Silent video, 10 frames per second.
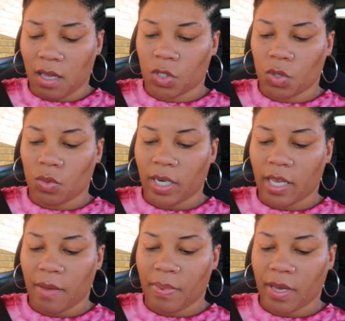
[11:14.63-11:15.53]

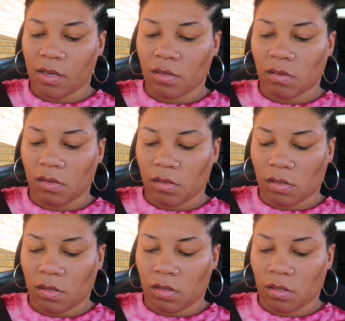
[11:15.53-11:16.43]
twenty-eight
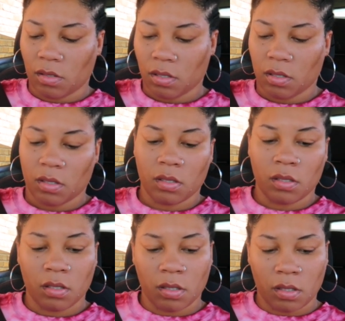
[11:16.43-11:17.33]
pounds. Ooh.